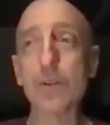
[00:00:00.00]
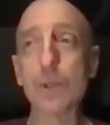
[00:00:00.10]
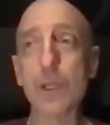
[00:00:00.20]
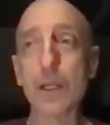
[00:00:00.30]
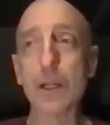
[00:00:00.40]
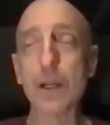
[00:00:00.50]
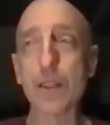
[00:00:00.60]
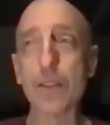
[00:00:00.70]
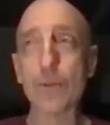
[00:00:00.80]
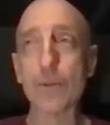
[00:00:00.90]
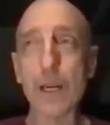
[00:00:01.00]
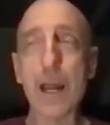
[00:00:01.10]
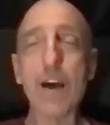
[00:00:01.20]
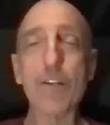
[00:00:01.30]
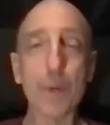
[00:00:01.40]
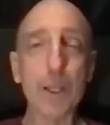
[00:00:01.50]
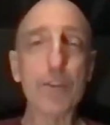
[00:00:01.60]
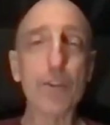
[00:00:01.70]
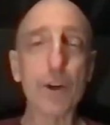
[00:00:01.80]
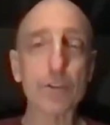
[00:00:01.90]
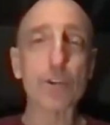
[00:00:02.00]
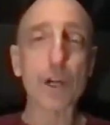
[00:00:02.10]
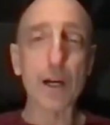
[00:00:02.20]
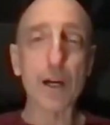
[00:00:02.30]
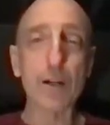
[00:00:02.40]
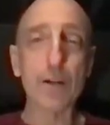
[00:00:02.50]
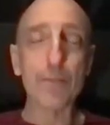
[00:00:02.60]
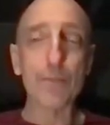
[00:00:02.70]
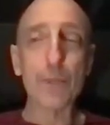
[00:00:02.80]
we had a 3.5 month long trial.